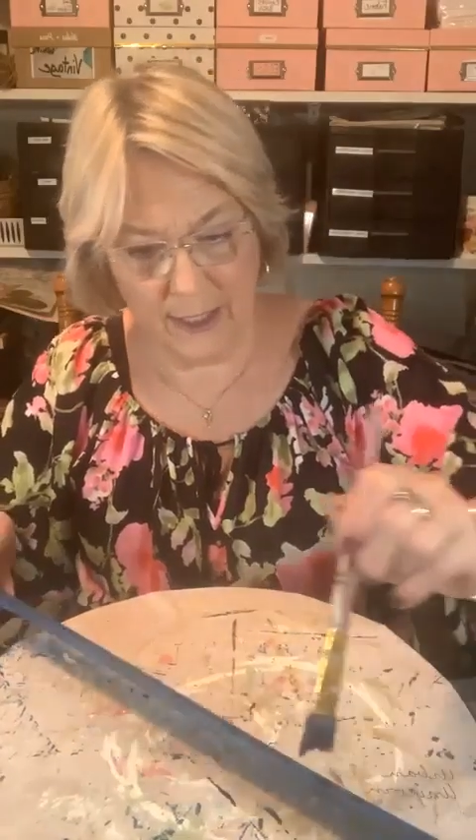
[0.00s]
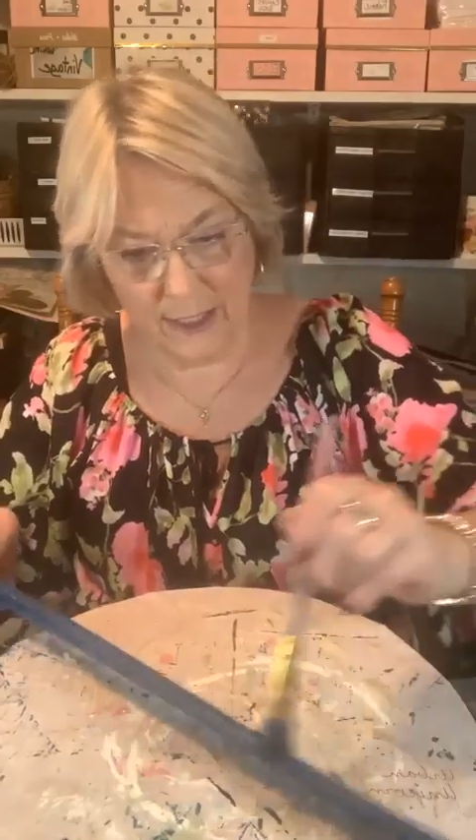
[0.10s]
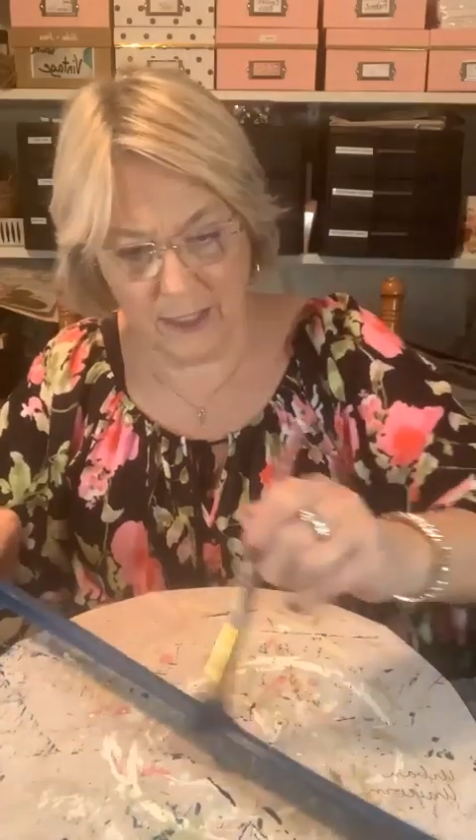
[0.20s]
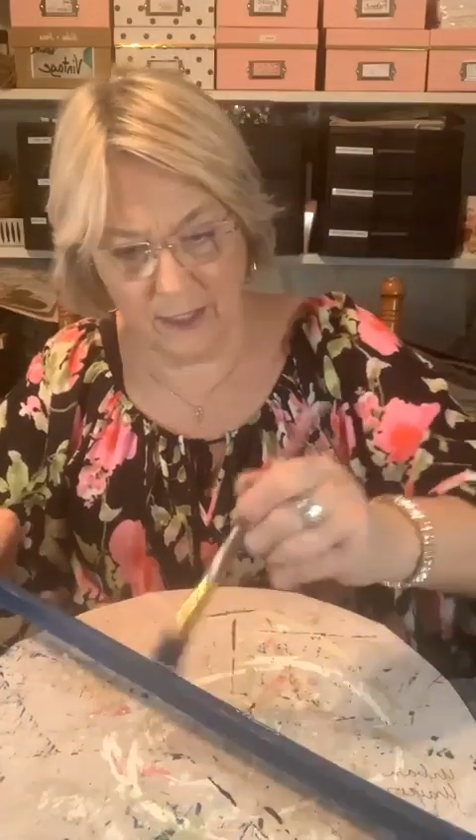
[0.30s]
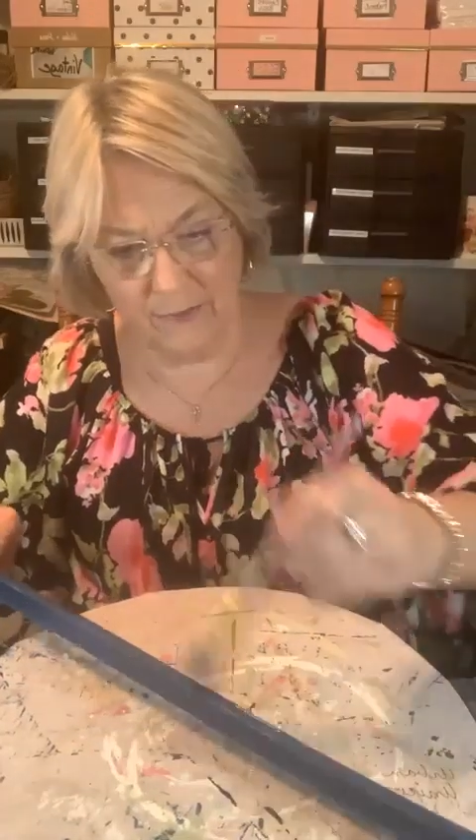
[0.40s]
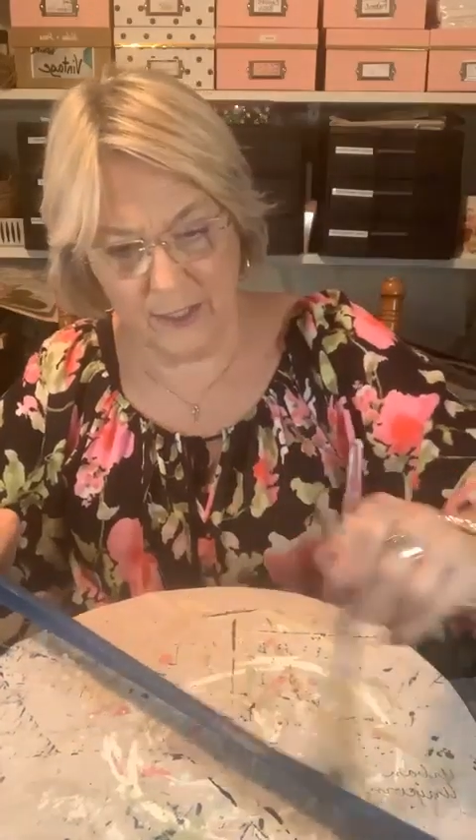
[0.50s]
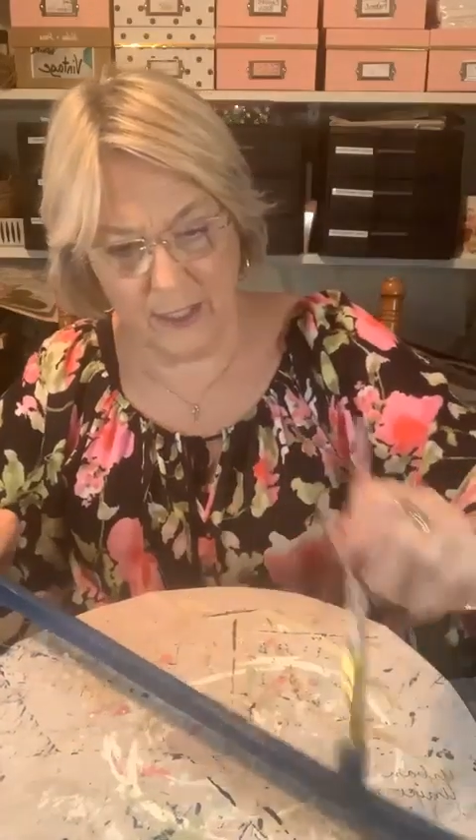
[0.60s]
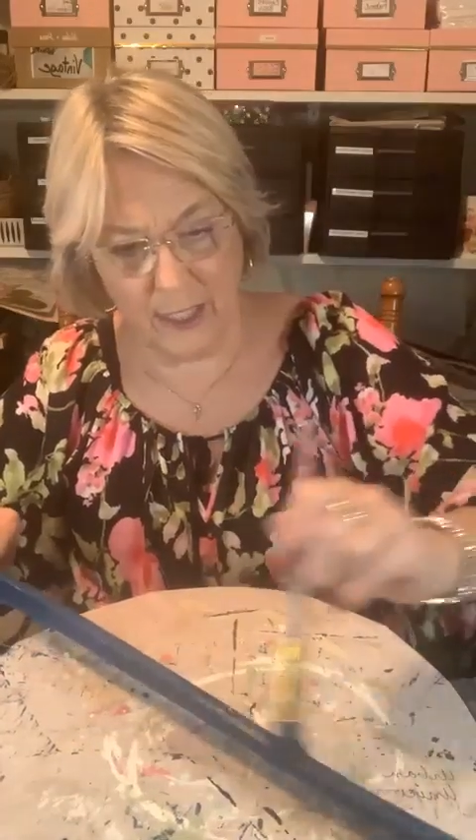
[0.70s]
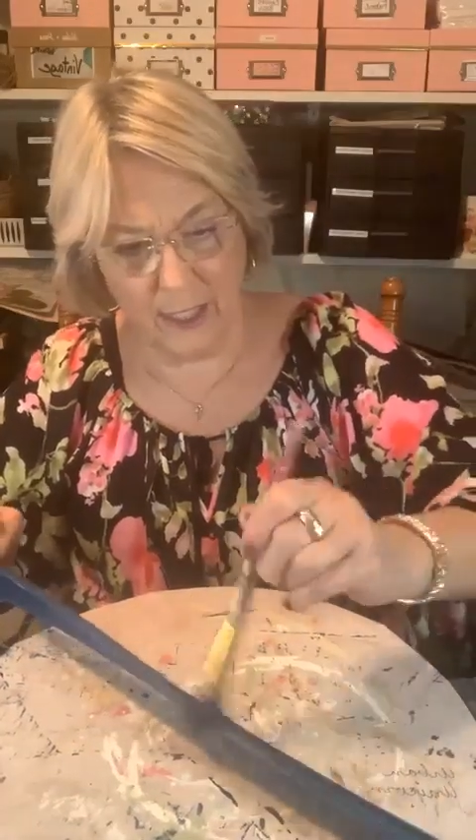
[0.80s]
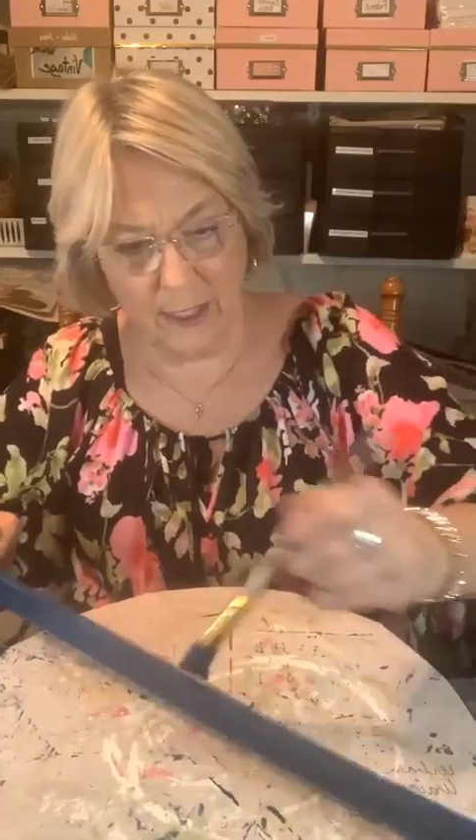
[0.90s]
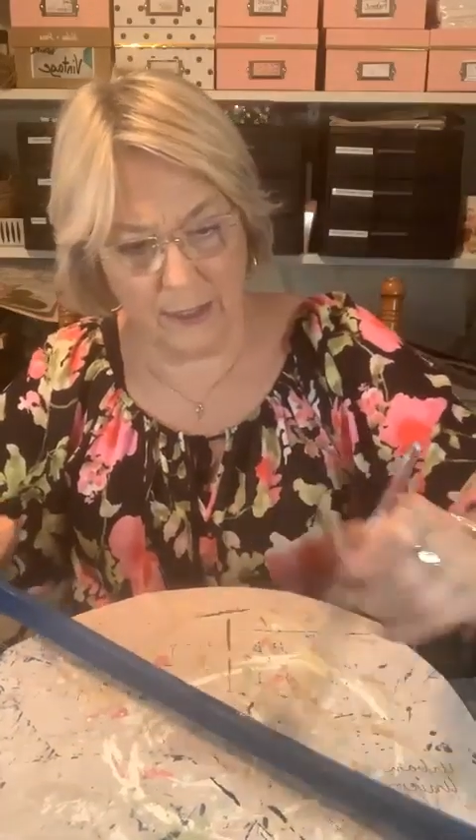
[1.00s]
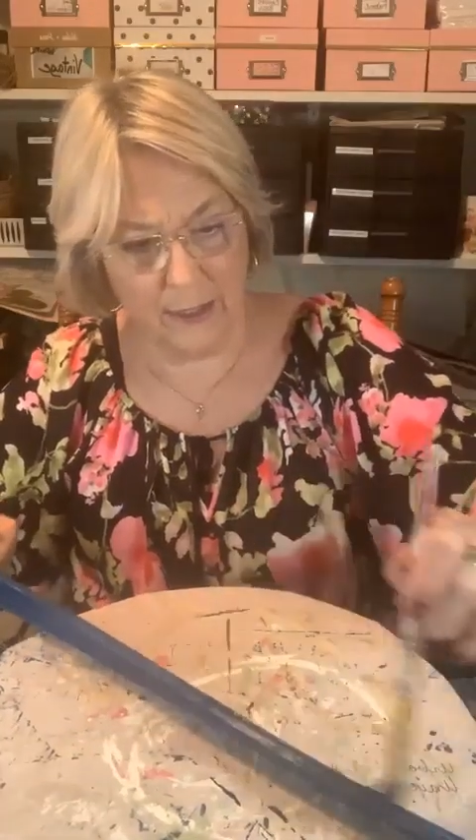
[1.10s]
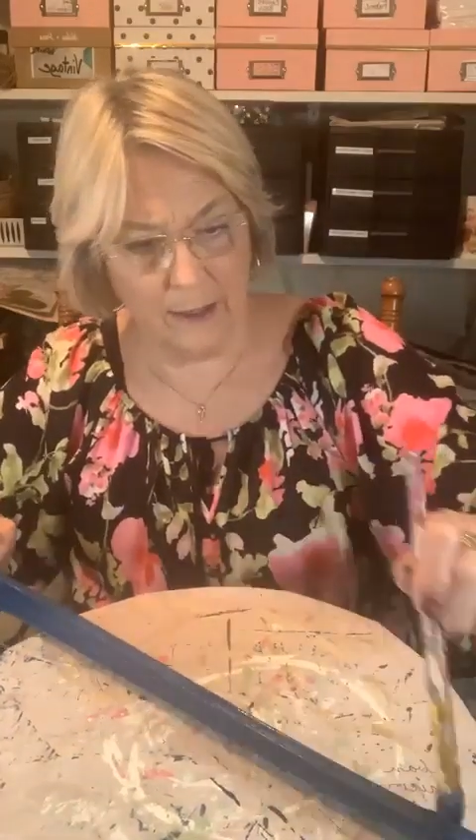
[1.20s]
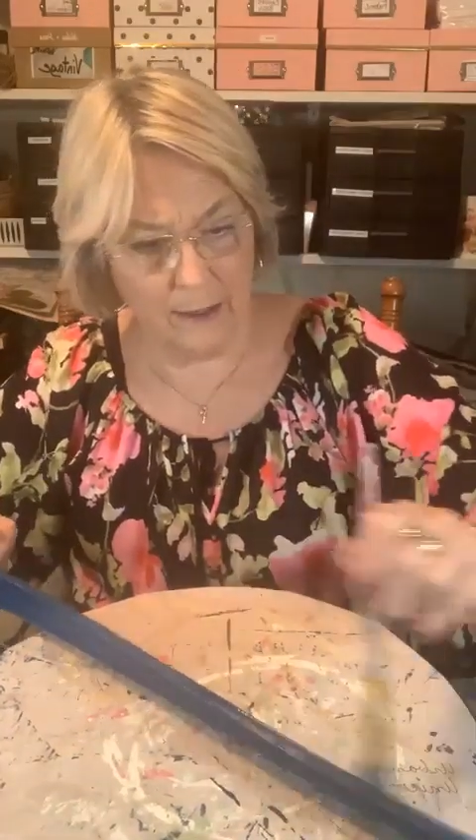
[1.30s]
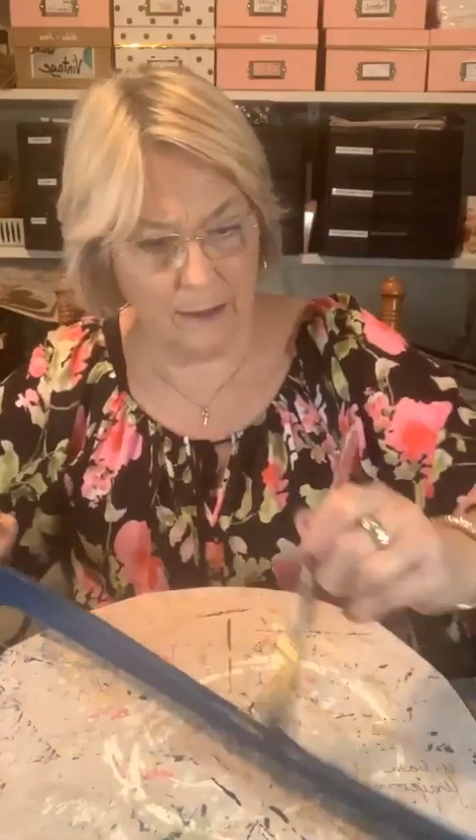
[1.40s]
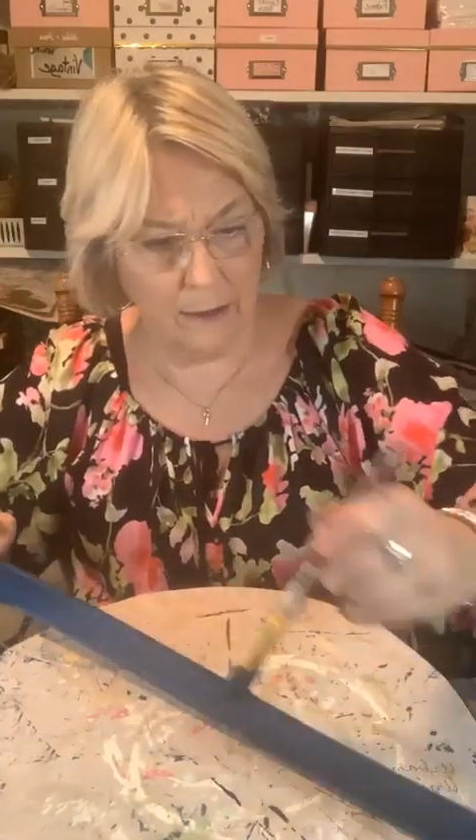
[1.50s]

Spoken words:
instead of sit.